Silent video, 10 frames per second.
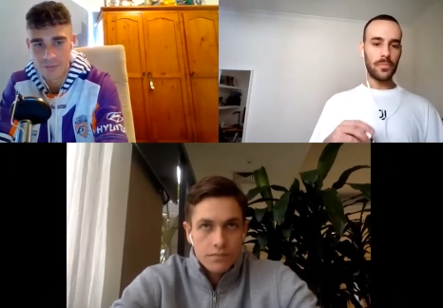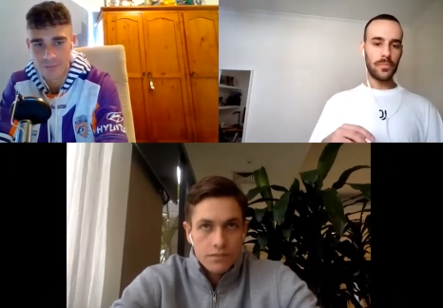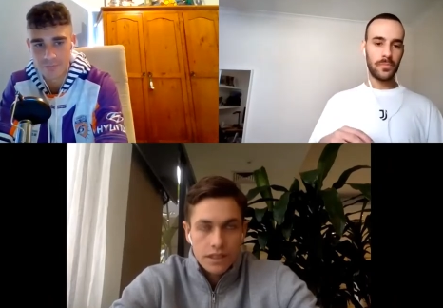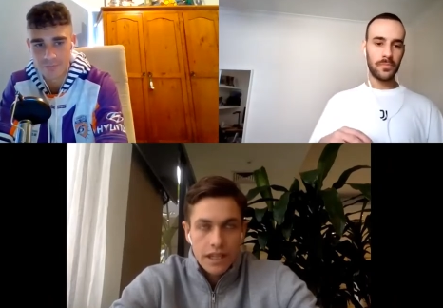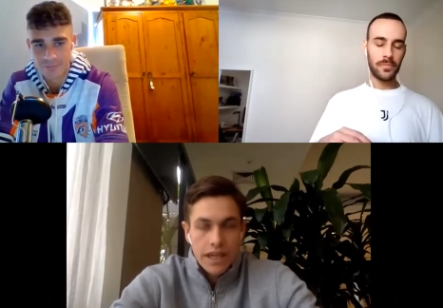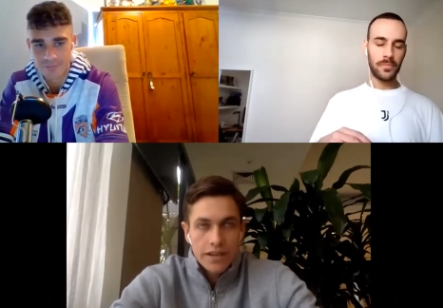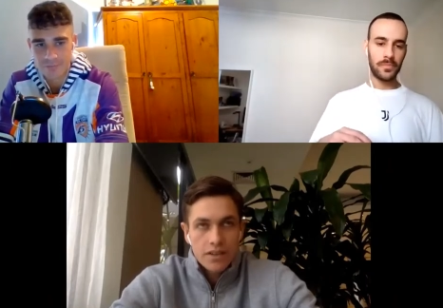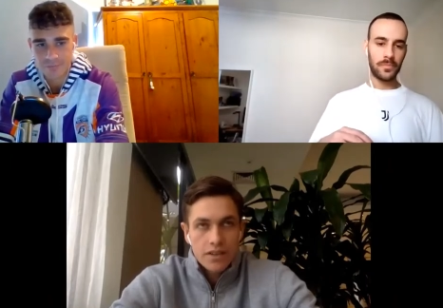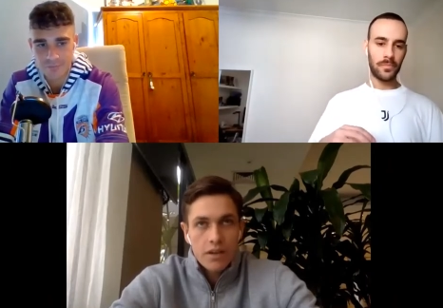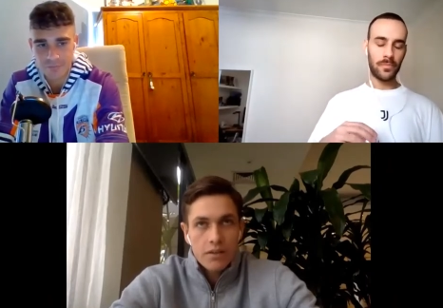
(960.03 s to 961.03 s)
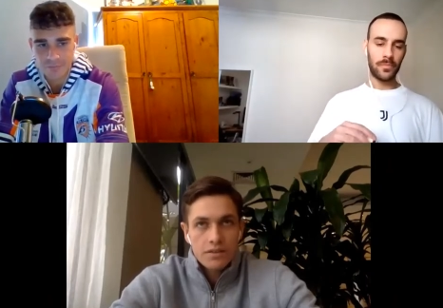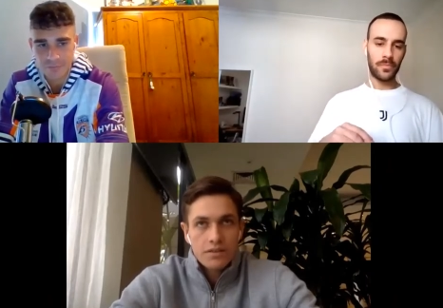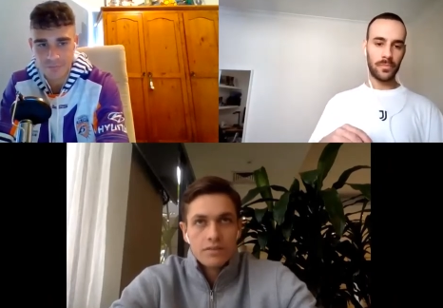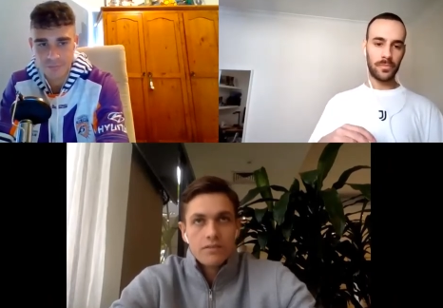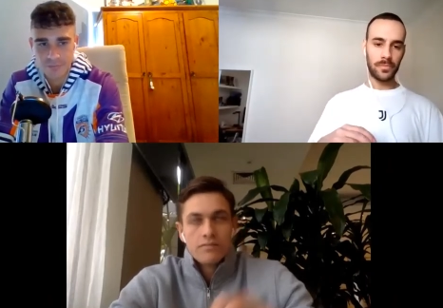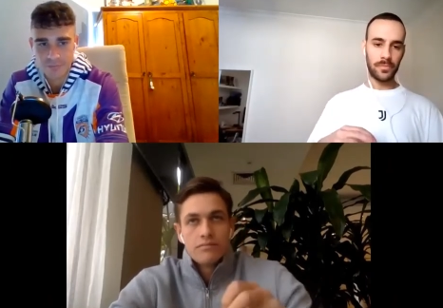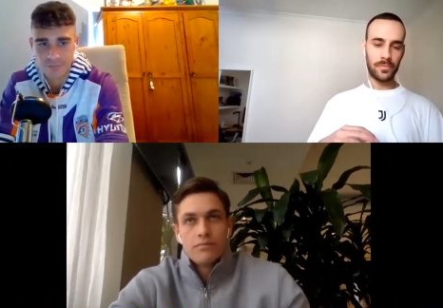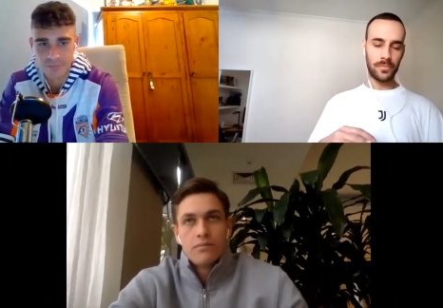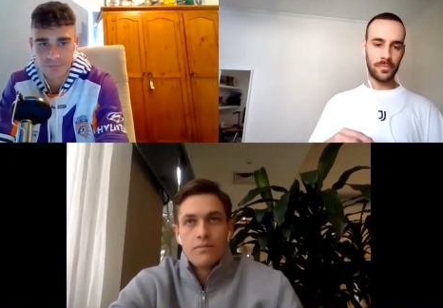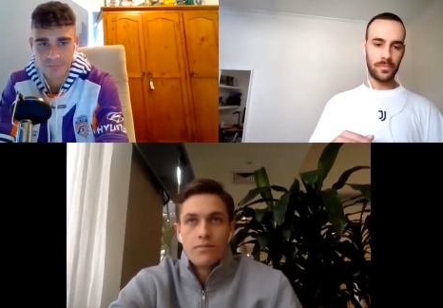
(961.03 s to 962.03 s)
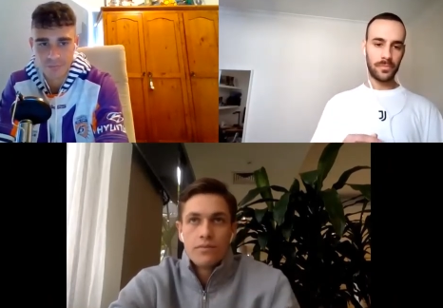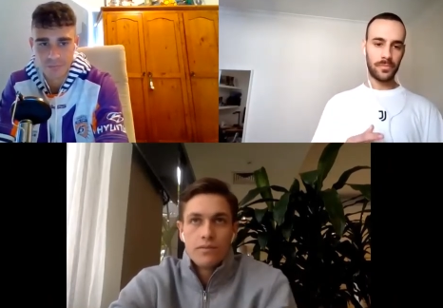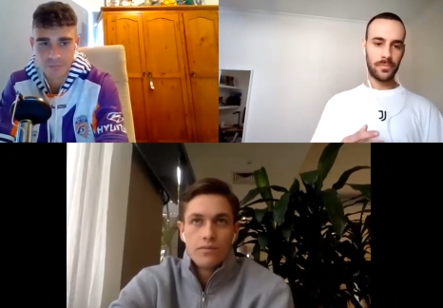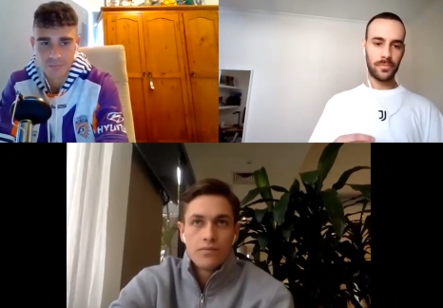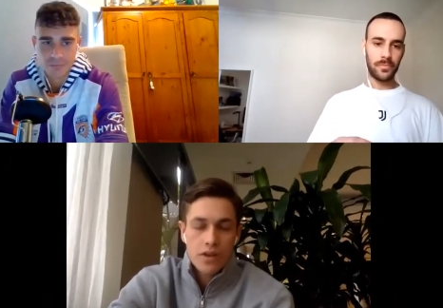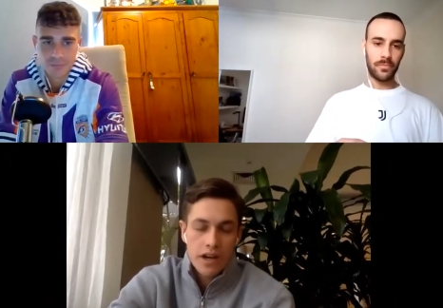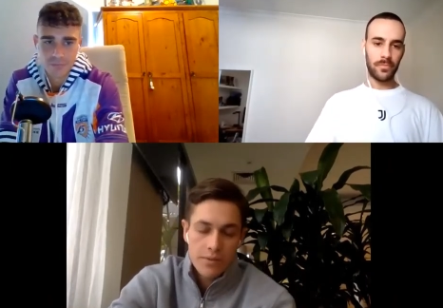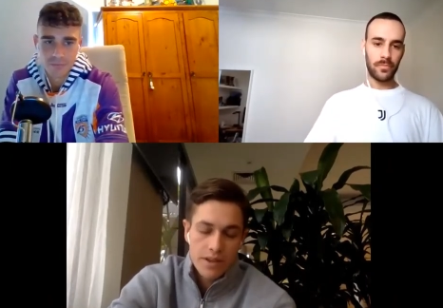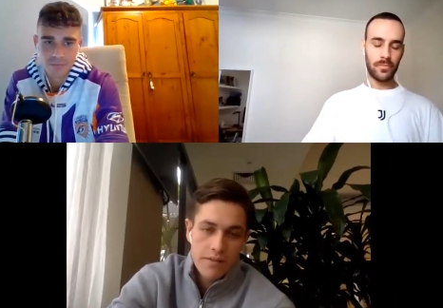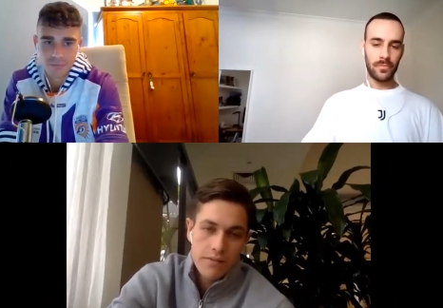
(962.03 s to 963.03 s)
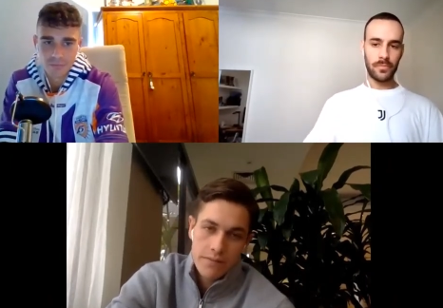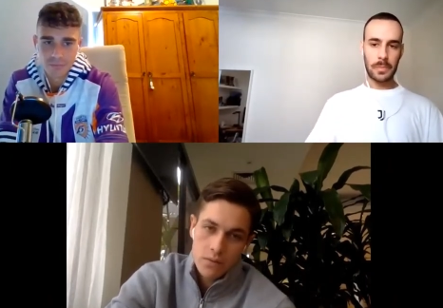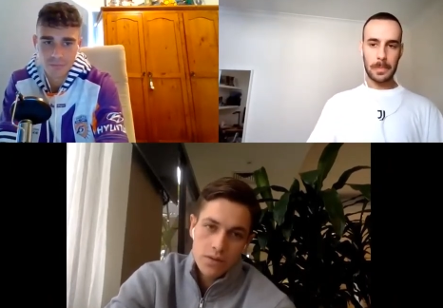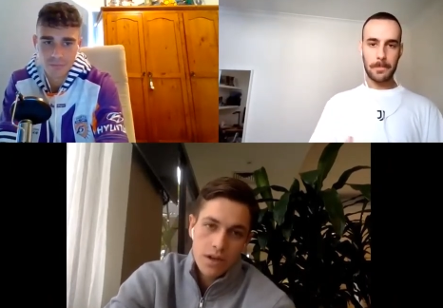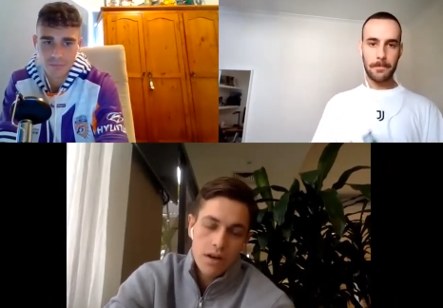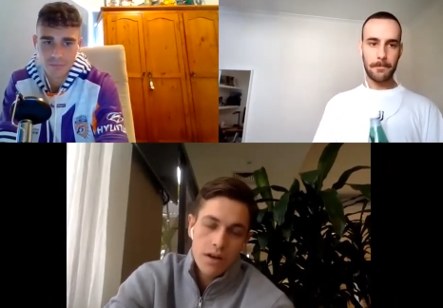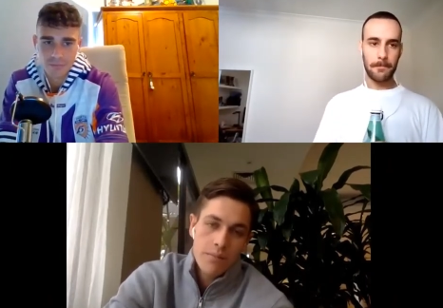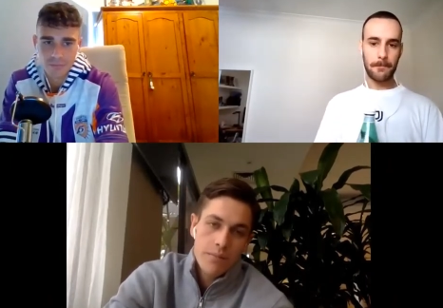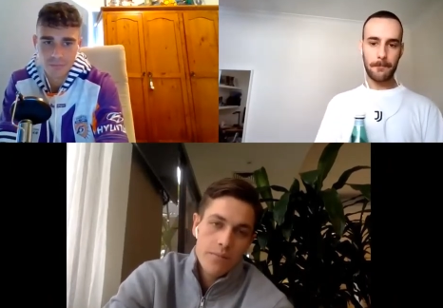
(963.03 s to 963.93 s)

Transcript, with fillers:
Speaker 1: Yeah. So I was training with them full time